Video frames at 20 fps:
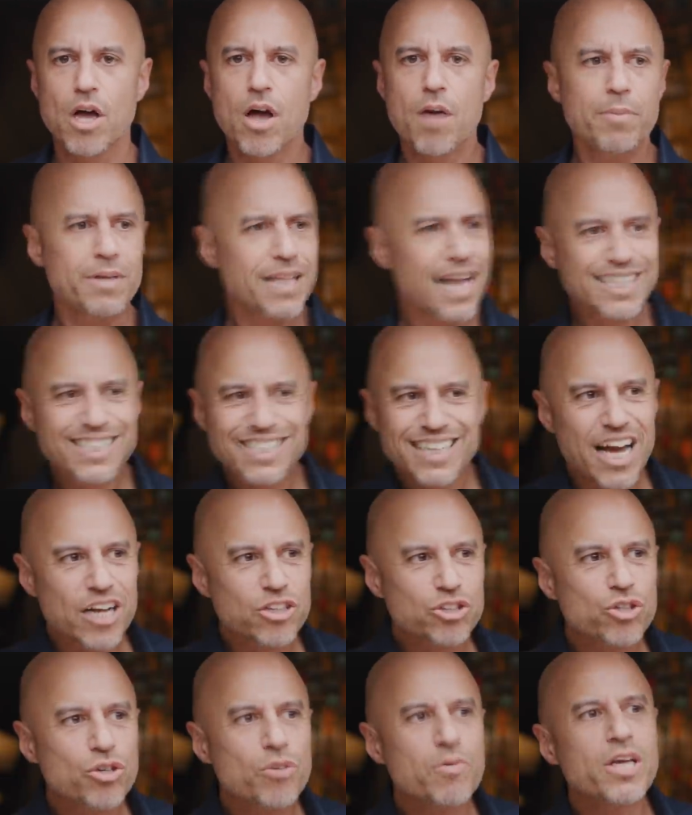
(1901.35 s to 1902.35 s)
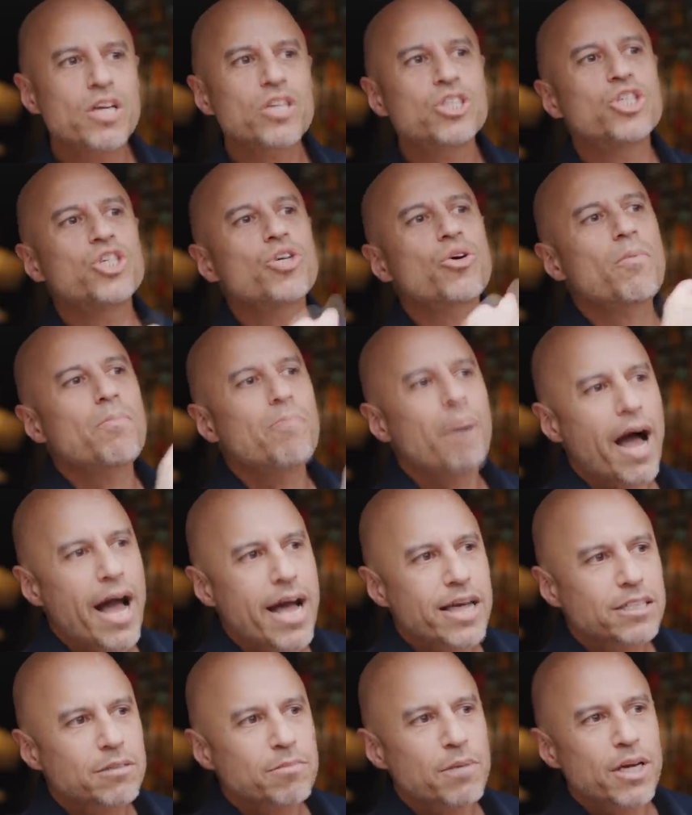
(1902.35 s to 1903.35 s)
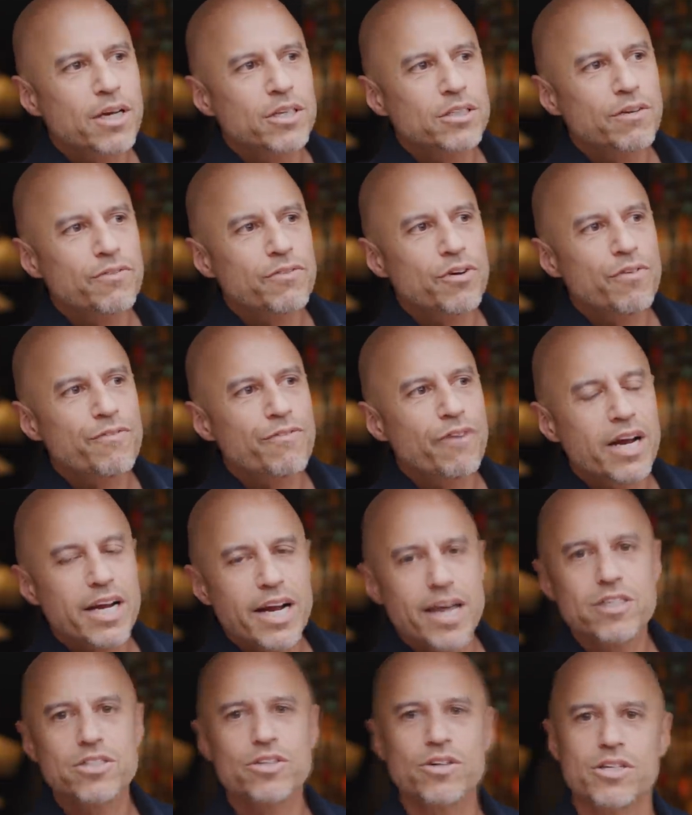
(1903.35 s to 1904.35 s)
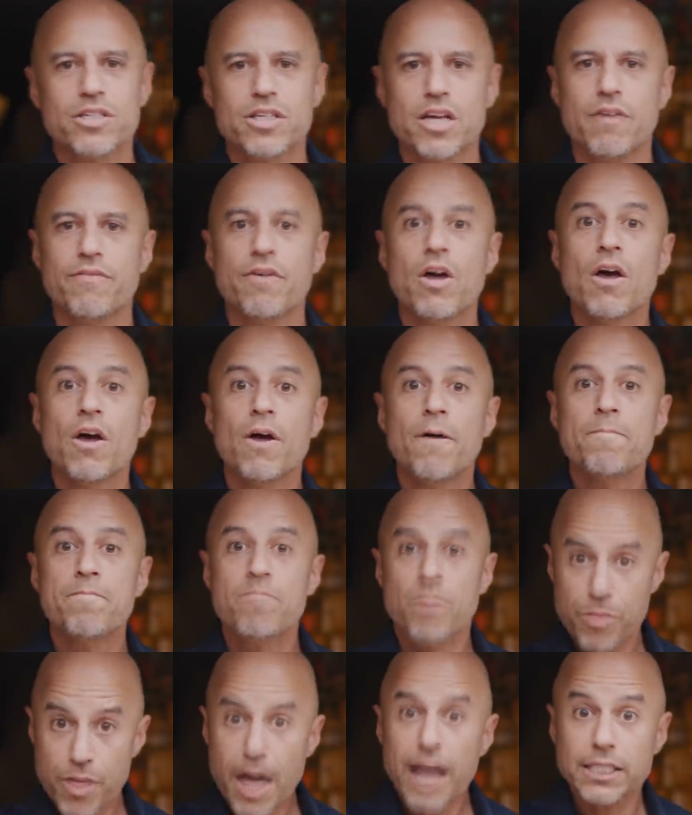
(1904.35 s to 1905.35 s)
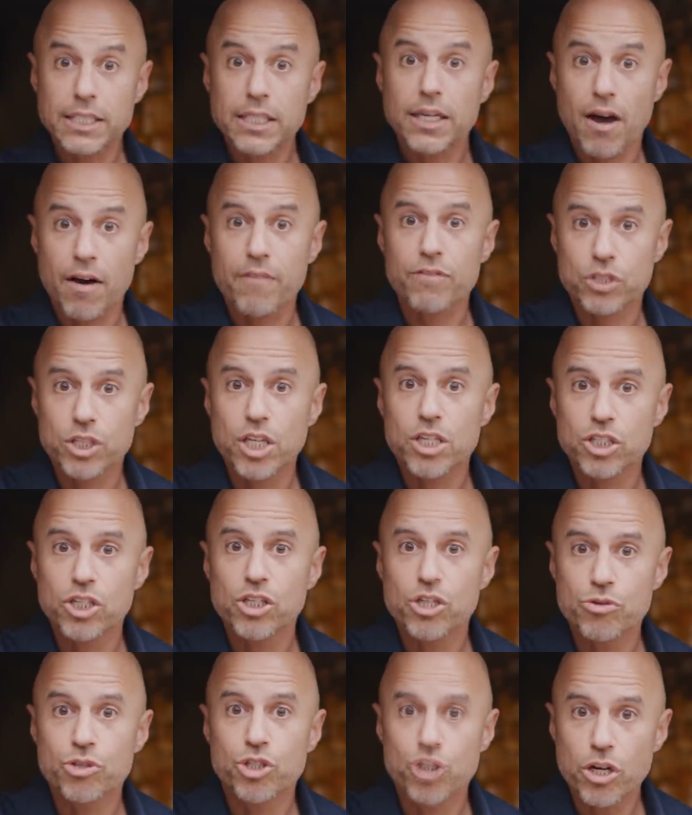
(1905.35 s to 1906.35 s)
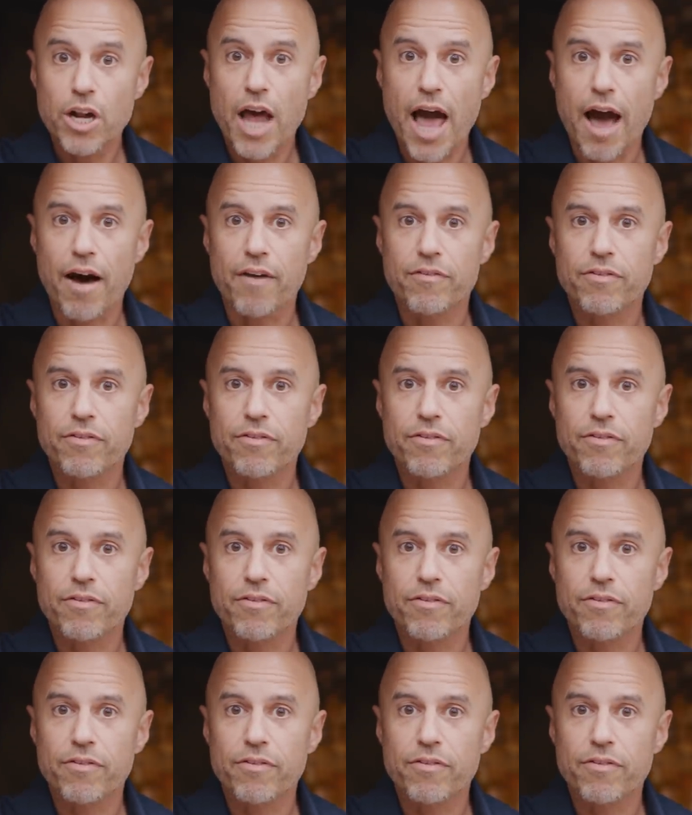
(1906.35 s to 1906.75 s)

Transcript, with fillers: But that's not true because you're biased because of your financial incentive. That's the conversation you should have